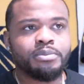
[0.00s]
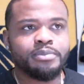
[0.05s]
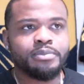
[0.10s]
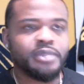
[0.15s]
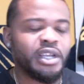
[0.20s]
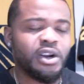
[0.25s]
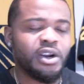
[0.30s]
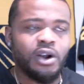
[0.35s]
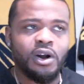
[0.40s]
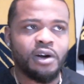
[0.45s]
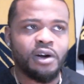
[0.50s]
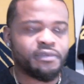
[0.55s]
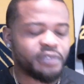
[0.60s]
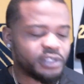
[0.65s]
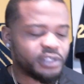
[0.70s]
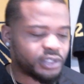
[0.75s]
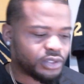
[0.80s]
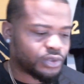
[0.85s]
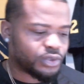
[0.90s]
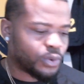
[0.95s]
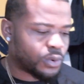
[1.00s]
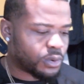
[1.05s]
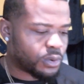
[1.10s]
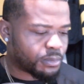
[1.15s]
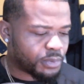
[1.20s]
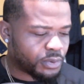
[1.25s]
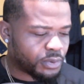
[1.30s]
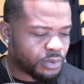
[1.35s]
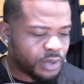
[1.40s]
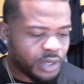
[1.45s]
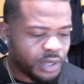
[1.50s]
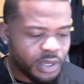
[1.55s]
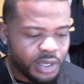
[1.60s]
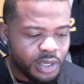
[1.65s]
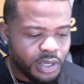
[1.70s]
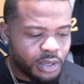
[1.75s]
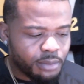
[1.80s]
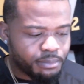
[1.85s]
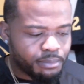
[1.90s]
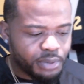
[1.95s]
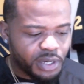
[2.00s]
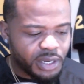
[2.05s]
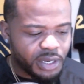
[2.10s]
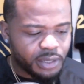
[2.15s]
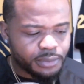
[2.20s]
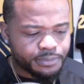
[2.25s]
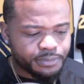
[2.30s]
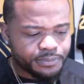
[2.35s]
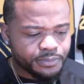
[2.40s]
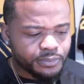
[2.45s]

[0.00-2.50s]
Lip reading: Their offense is horrible, but